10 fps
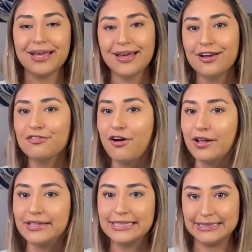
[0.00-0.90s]
fall in the
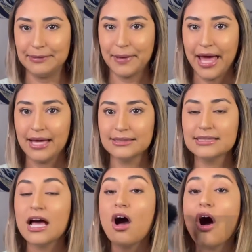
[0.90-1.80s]
deep end.
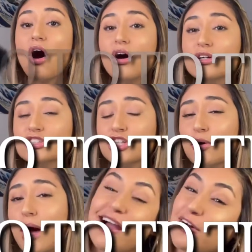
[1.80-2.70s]
Also,
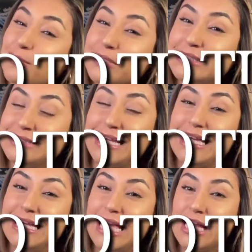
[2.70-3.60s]
I always
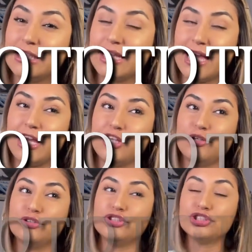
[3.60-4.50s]
say that you
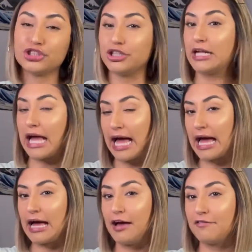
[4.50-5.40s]
should
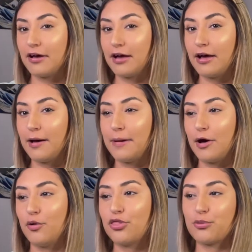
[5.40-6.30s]
have
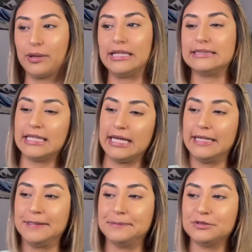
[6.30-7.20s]
about 3
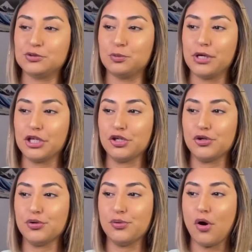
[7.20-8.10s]
times what
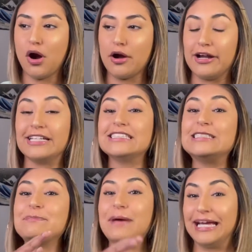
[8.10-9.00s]
you are
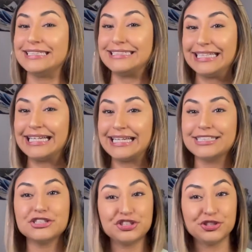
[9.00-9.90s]
expecting
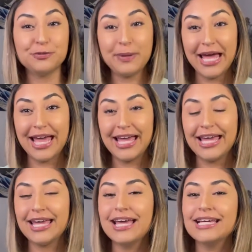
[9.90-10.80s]
to
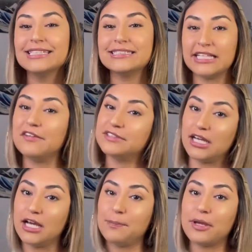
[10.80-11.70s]
pay saved
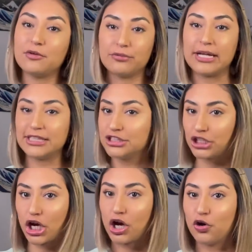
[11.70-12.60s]
up and ready to
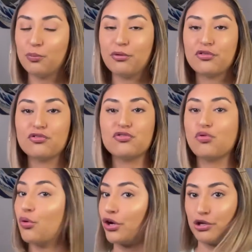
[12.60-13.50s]
go
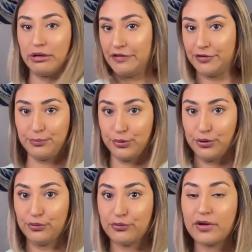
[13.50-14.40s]
before you even
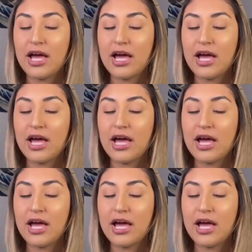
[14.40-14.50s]
move.